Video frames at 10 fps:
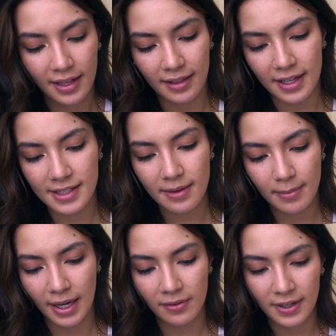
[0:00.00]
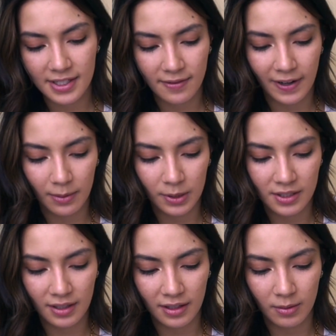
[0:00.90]
This, I might raise the
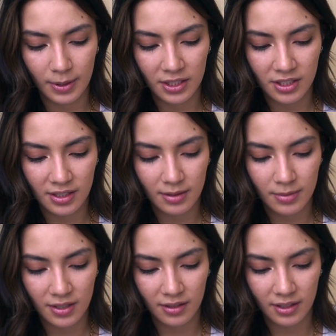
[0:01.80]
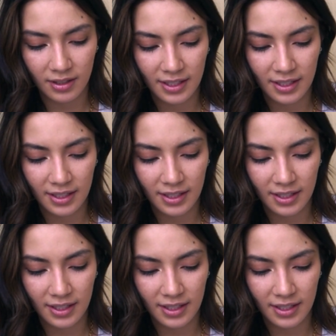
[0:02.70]
vibrance a little bit just because I'm starting,